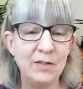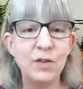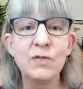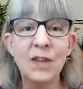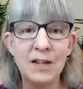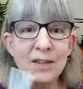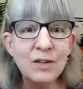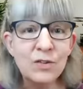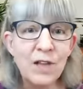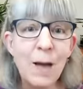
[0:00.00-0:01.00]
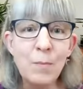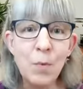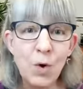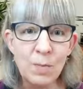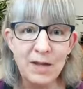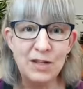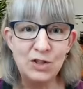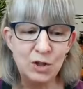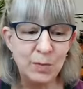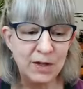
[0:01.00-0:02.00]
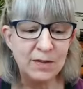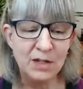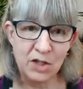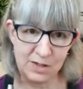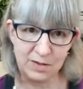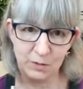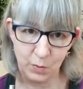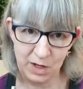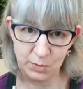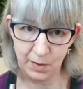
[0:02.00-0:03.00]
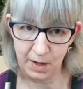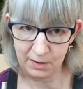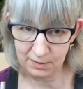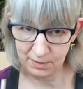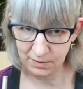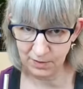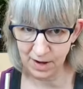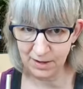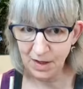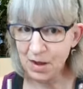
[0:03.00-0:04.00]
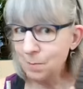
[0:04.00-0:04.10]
So it's like there's a lot more to making tubing than just a swage block, right?